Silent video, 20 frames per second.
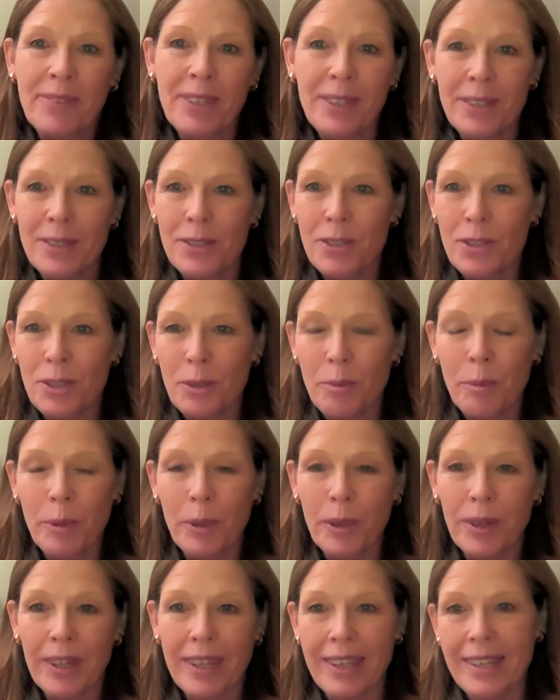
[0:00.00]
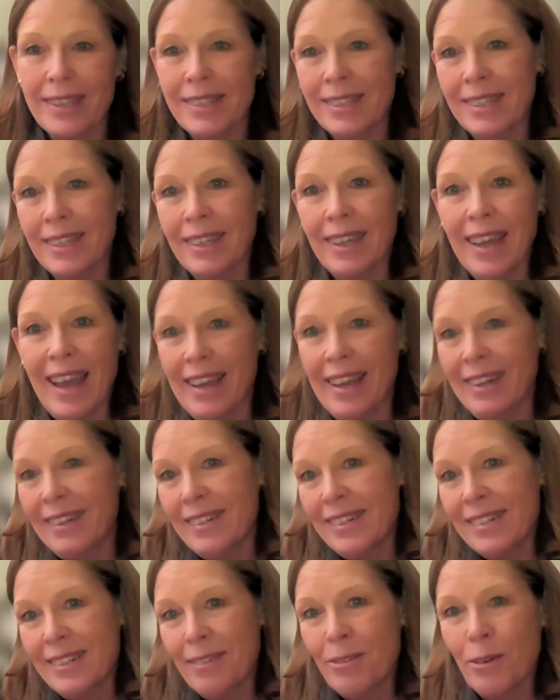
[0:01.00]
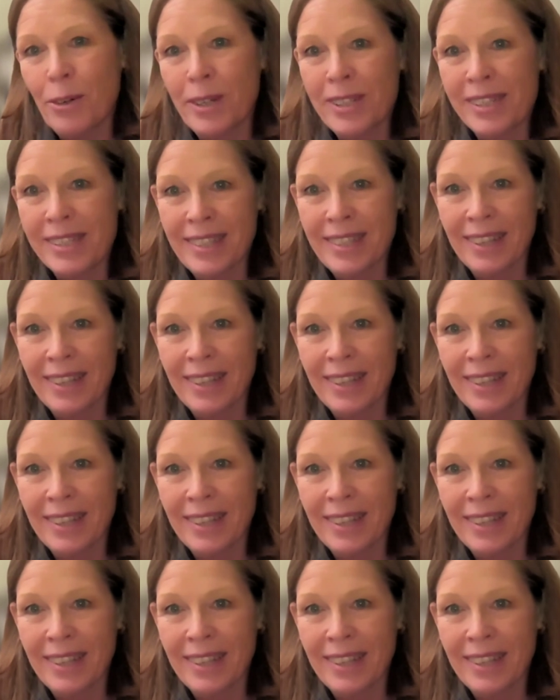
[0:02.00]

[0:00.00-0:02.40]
super easy. And of course,